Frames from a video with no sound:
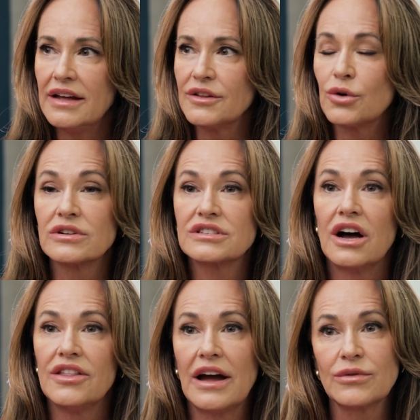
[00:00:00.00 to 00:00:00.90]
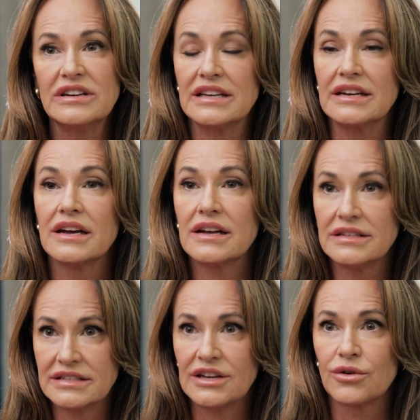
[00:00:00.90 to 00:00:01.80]
And the courts call that reason
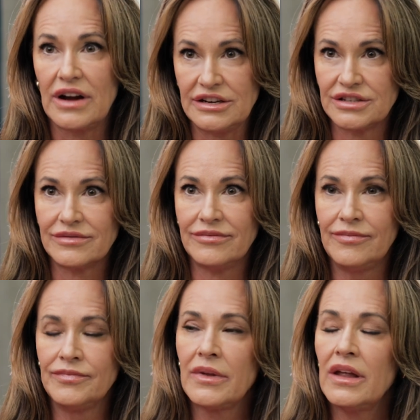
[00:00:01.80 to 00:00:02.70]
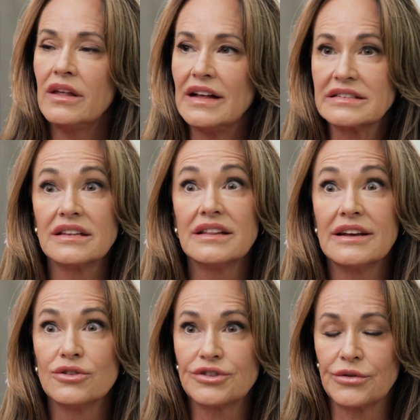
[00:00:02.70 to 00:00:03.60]
consideration. That's the
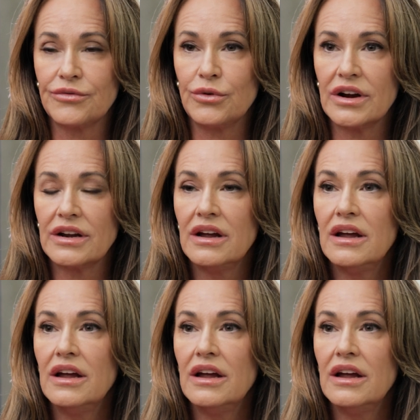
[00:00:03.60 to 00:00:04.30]
legal term for it.